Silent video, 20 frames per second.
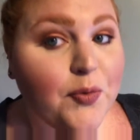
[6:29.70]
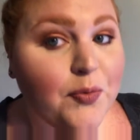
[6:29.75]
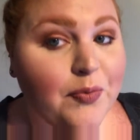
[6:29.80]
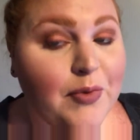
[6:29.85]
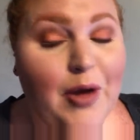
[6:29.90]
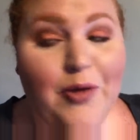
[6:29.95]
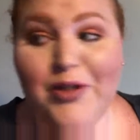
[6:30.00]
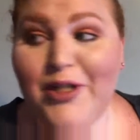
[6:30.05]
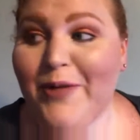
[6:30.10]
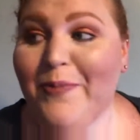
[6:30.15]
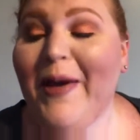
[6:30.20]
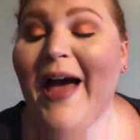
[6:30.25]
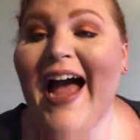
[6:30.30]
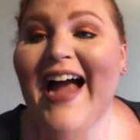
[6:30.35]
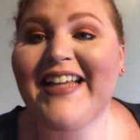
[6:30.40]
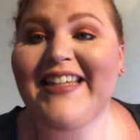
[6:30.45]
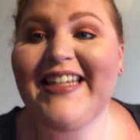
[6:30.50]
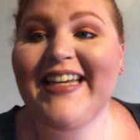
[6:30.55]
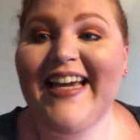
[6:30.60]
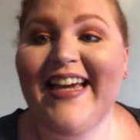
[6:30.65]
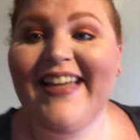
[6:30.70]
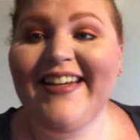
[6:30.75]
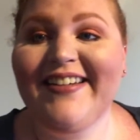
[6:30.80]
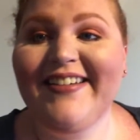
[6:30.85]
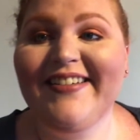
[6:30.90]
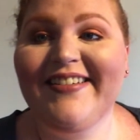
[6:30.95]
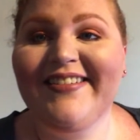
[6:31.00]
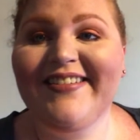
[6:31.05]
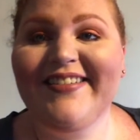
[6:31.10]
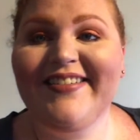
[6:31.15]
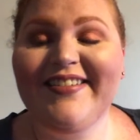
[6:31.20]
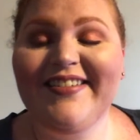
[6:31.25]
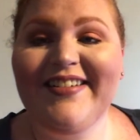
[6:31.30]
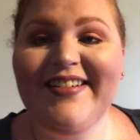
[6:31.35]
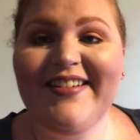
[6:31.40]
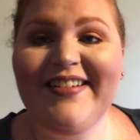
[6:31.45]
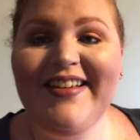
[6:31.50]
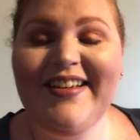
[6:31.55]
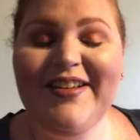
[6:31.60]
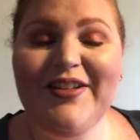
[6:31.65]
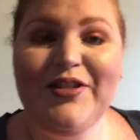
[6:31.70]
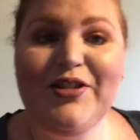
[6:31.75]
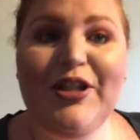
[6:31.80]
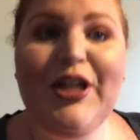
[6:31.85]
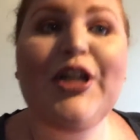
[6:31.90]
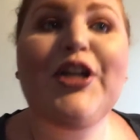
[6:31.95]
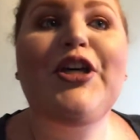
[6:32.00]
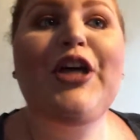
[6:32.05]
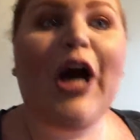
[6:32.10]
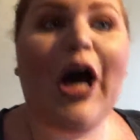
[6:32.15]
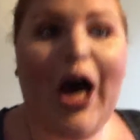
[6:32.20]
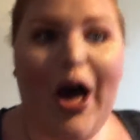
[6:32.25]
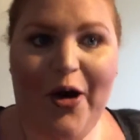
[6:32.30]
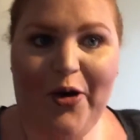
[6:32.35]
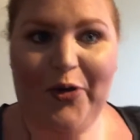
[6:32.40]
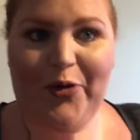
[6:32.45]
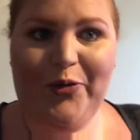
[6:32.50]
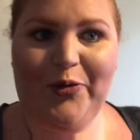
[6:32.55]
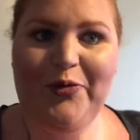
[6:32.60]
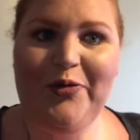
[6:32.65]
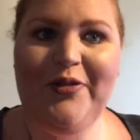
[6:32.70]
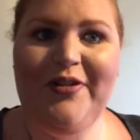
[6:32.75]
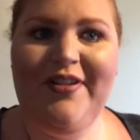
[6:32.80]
No, she packed it. She did? To go